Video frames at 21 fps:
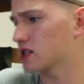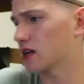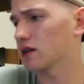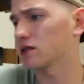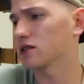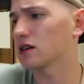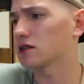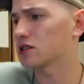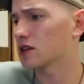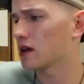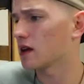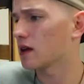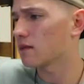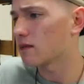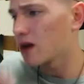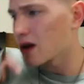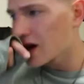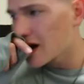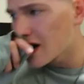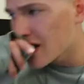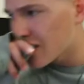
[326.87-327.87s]
Shouts out to him
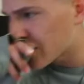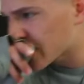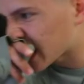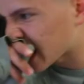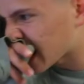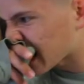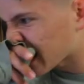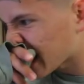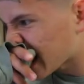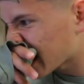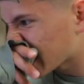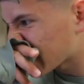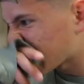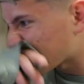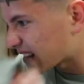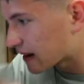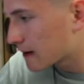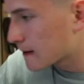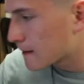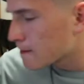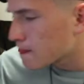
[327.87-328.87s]
for getting that
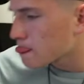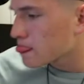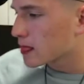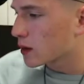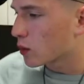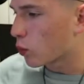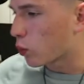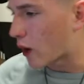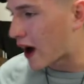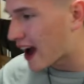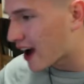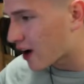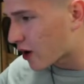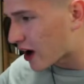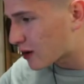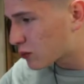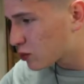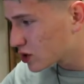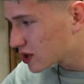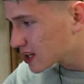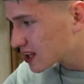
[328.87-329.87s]
done. Wow,
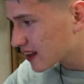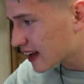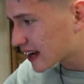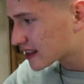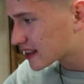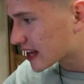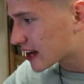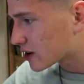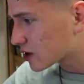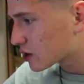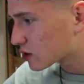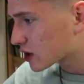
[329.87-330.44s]
I really like that.